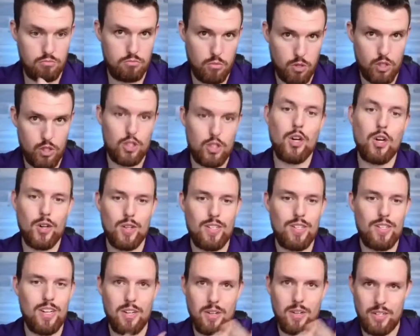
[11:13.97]
what you
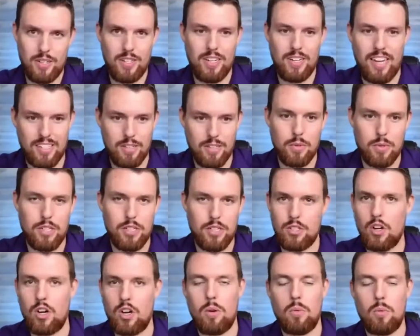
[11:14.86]
currently know and you had to
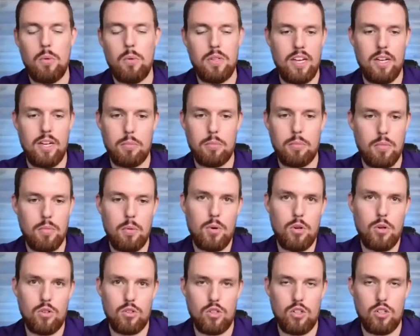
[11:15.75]
restart what would that
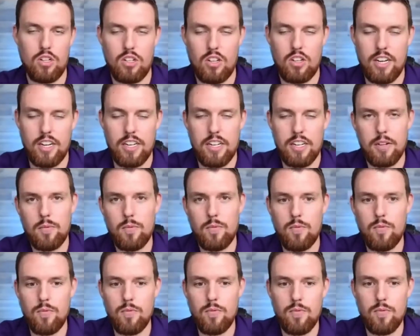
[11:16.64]
approach look like
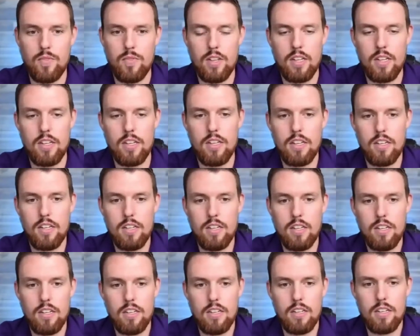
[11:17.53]

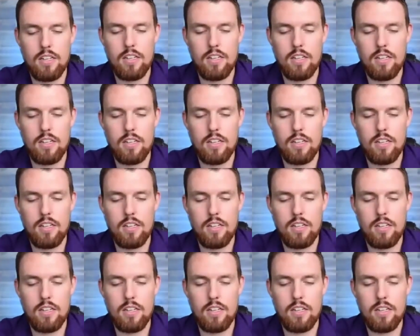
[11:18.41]
yeah.